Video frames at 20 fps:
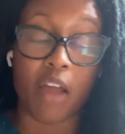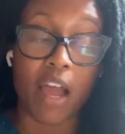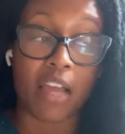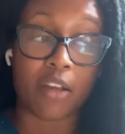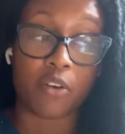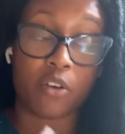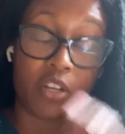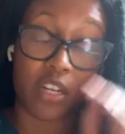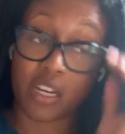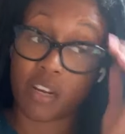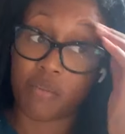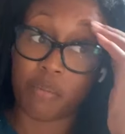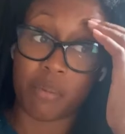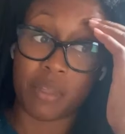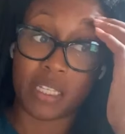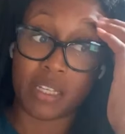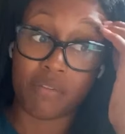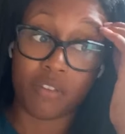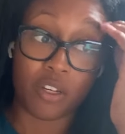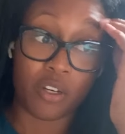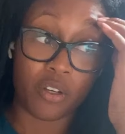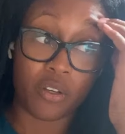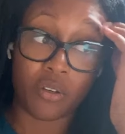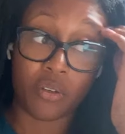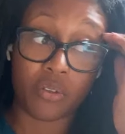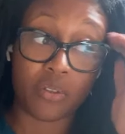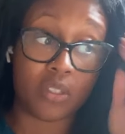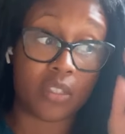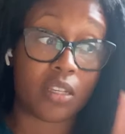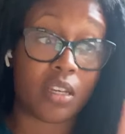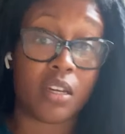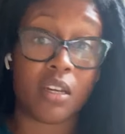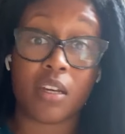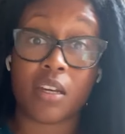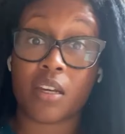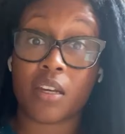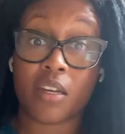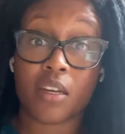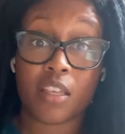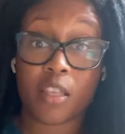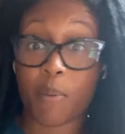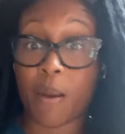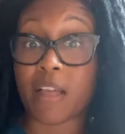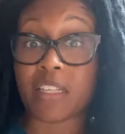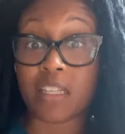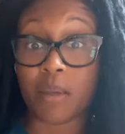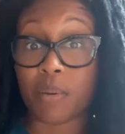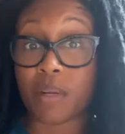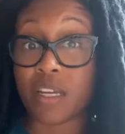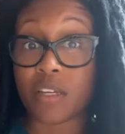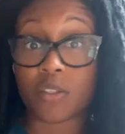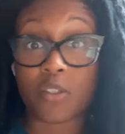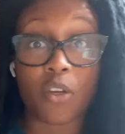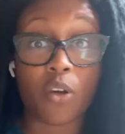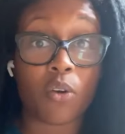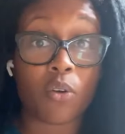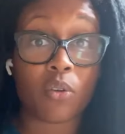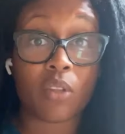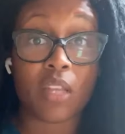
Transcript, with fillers: I couldn't even believe the news the past couple of days. So